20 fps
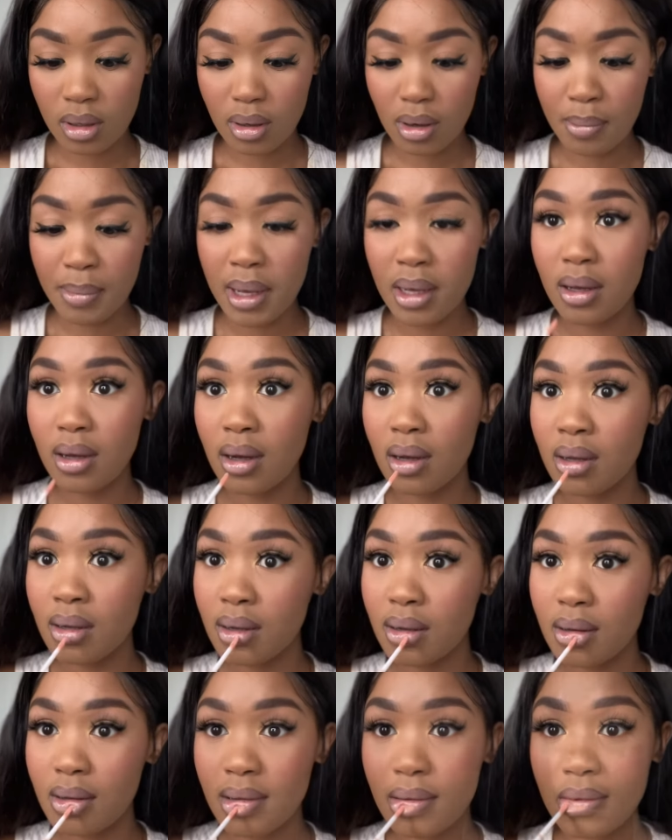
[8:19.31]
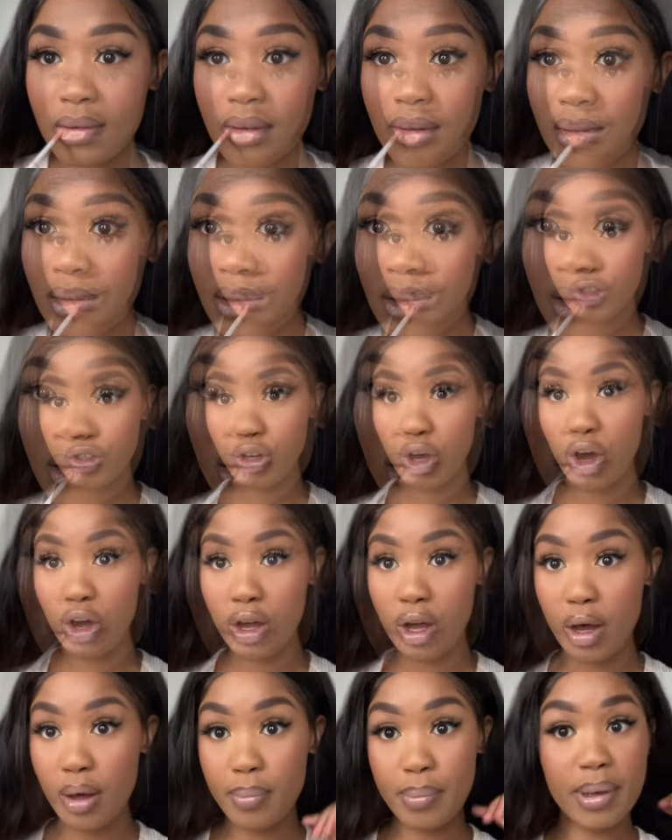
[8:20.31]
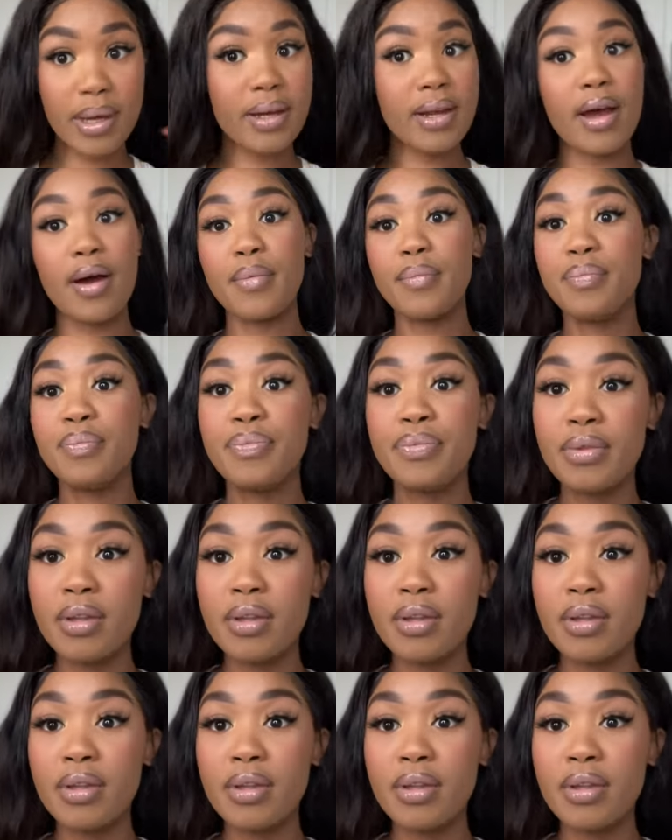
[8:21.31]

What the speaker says: Oh my god, it's getting darker, but yeah.